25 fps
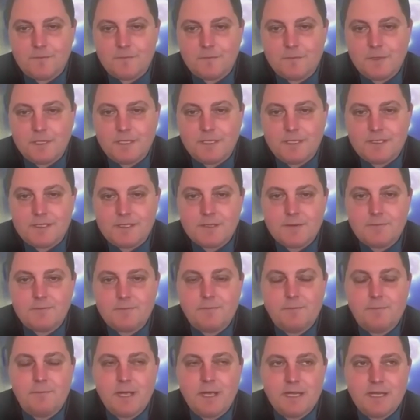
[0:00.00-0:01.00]
means
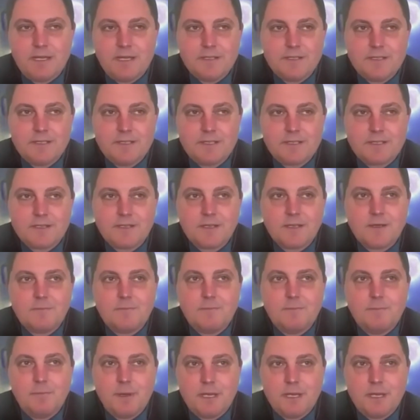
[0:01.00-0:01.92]
that billions and